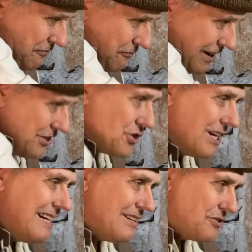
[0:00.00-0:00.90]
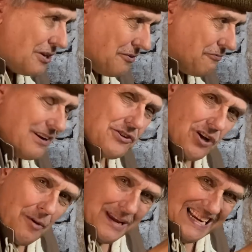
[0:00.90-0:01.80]
French. So the French
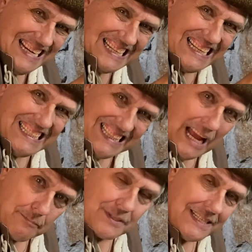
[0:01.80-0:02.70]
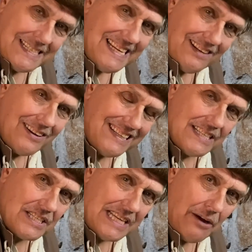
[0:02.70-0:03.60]
army collapses in on
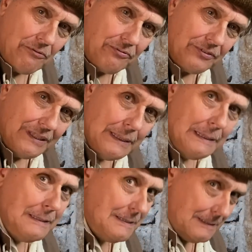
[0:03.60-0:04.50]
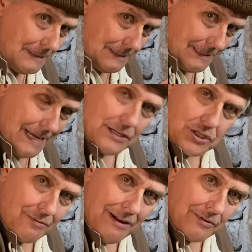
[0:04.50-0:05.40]
itself. They're
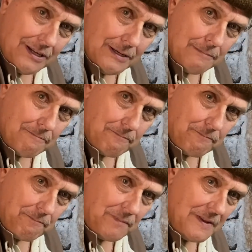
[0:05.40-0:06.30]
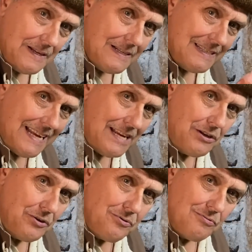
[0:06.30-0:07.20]
surrounded. They
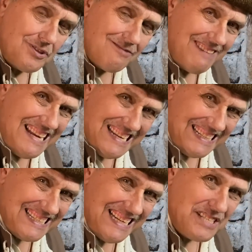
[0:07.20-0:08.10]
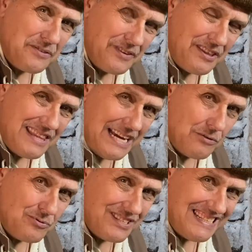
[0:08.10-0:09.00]
lose in excess of
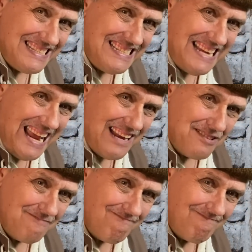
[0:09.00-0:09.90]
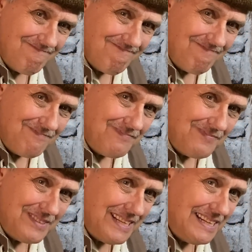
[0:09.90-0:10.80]
1,000 dead. The